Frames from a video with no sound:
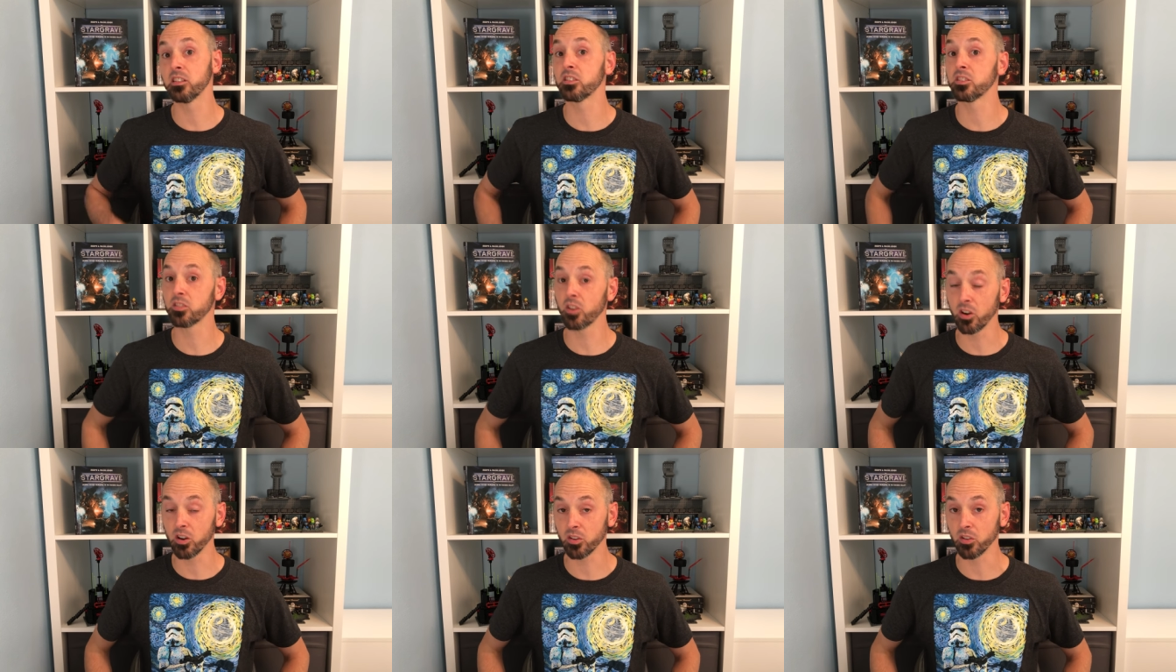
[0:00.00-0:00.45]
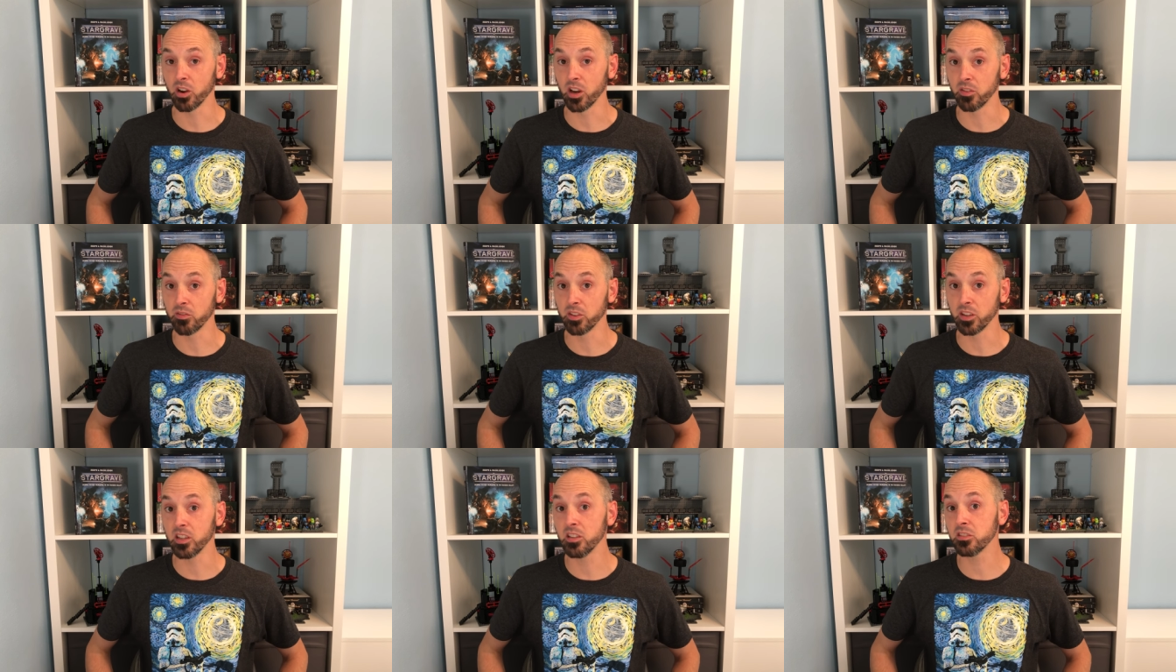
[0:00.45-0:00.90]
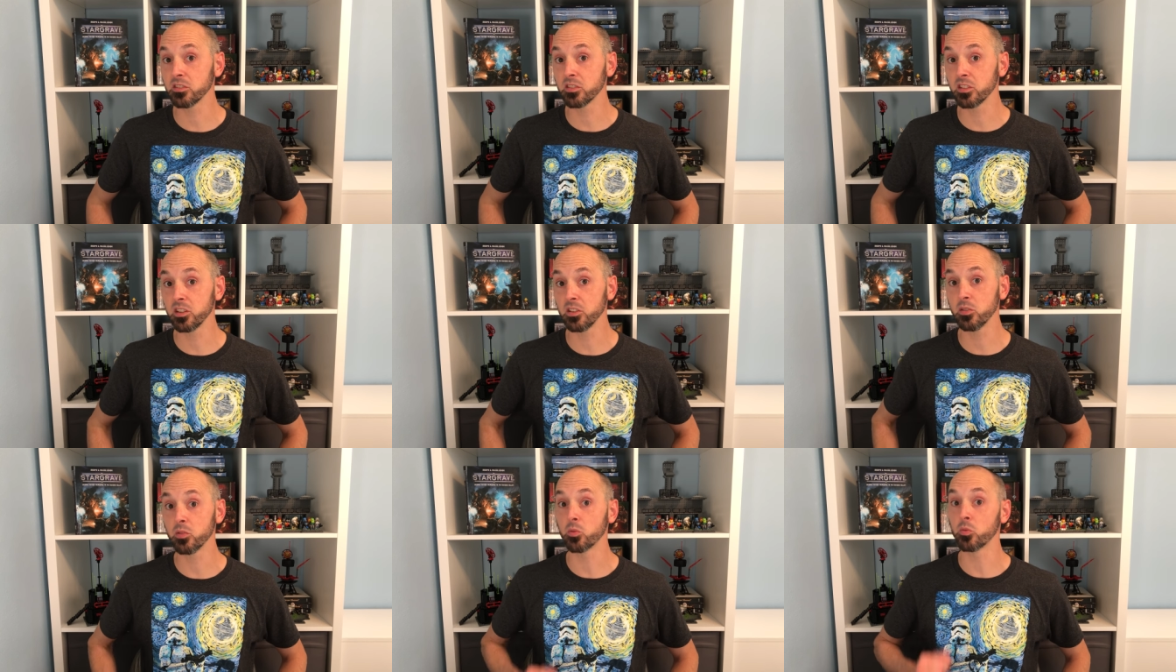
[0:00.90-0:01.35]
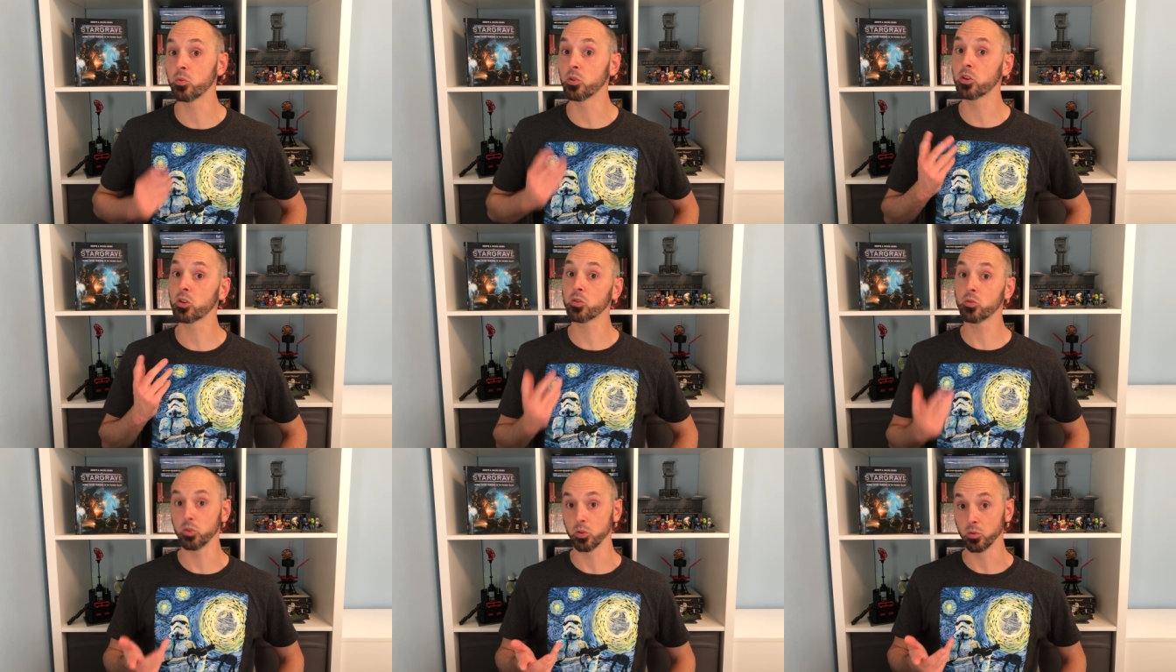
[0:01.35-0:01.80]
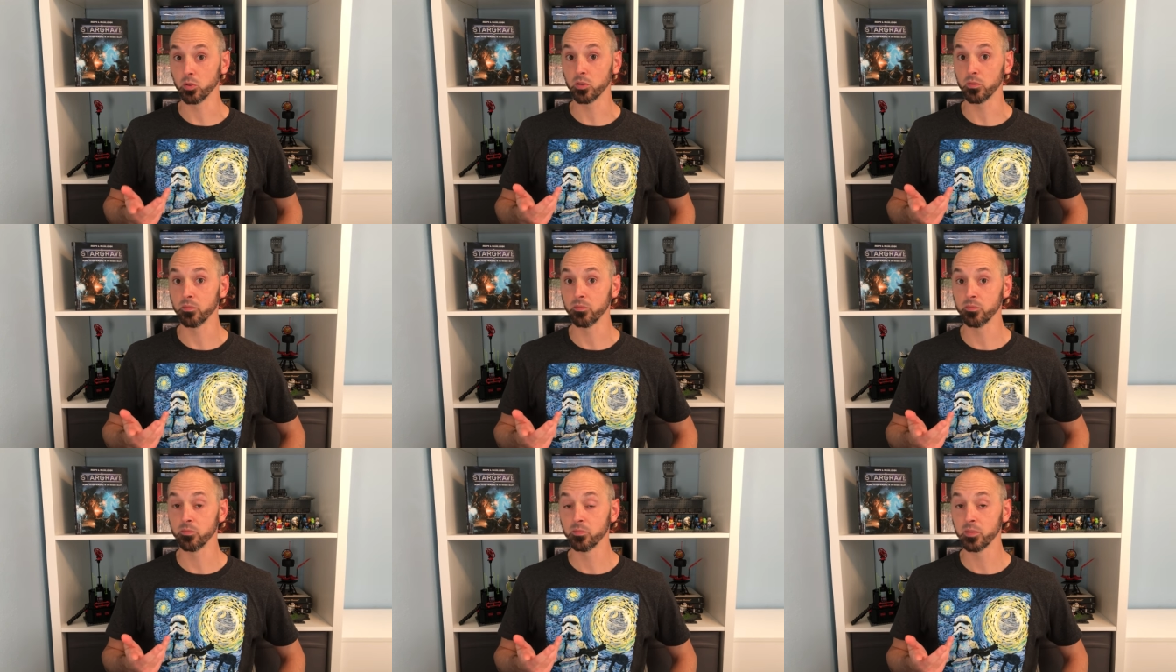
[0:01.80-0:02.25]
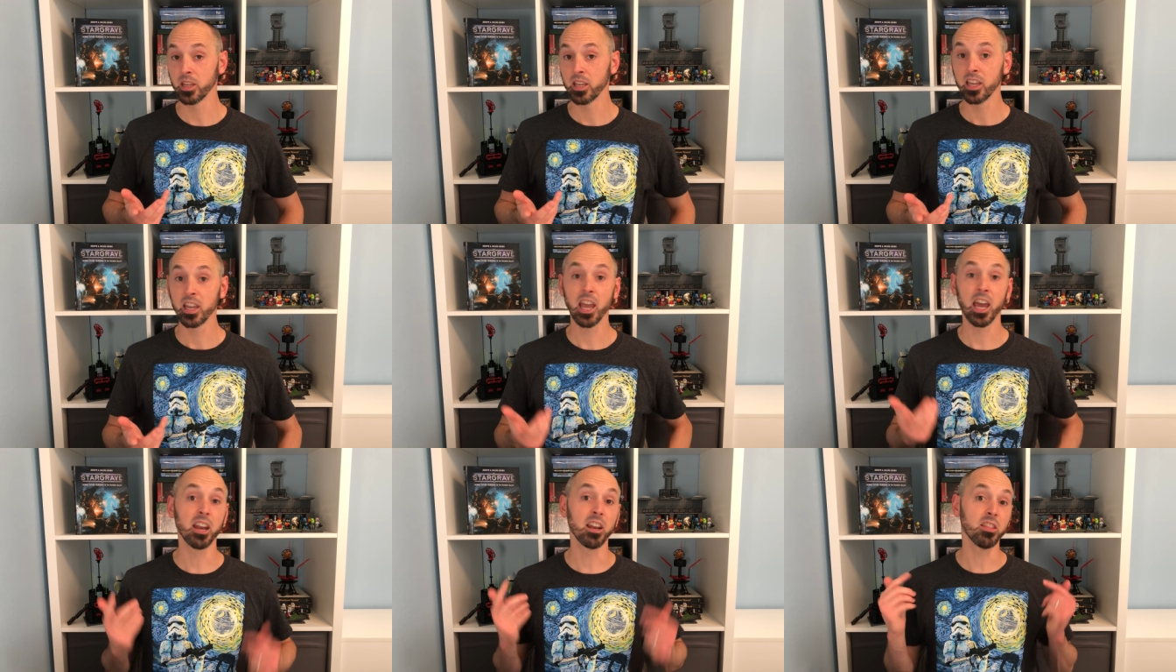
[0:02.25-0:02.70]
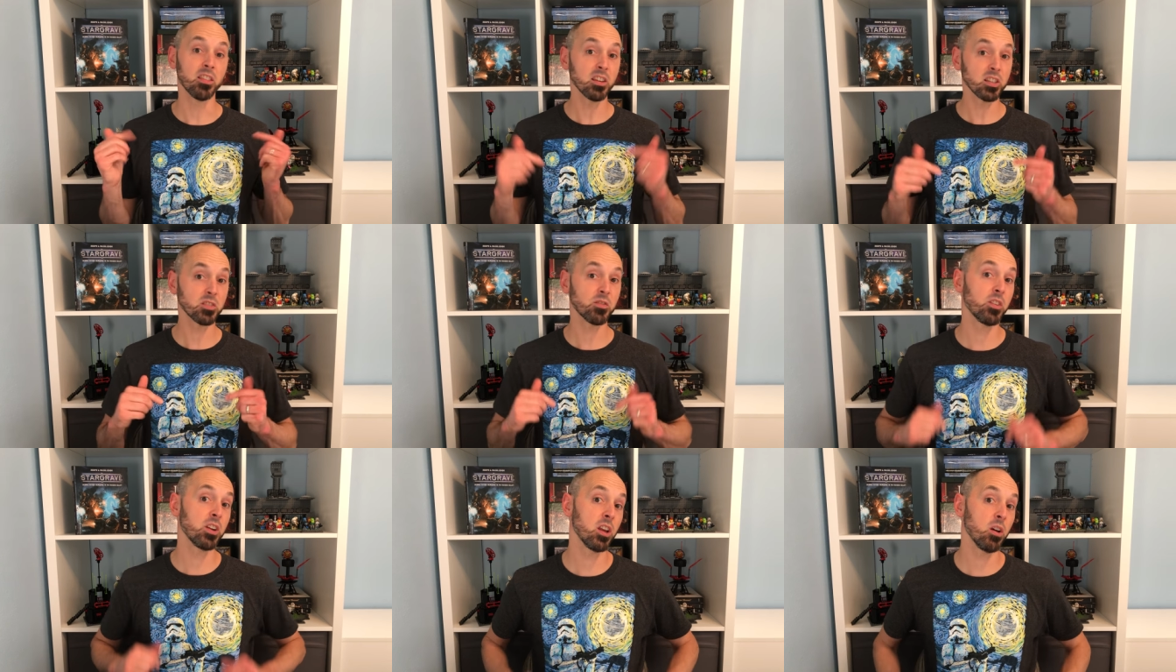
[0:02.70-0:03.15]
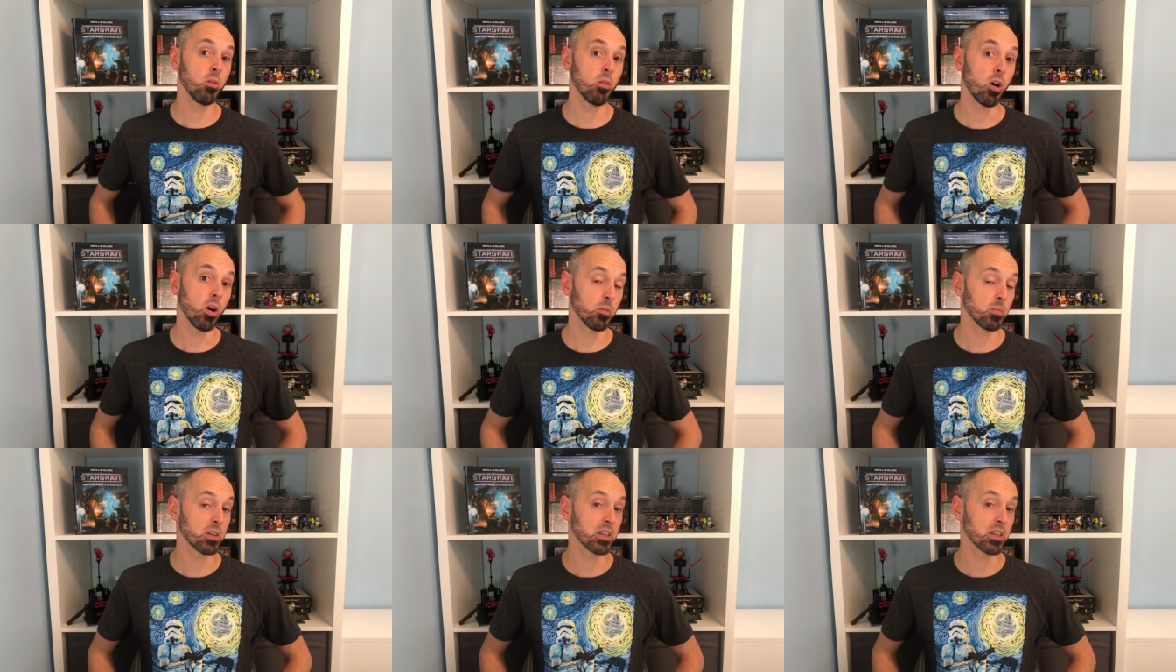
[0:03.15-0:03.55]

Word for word: Stargrave is the recruit. And in this video, I'll be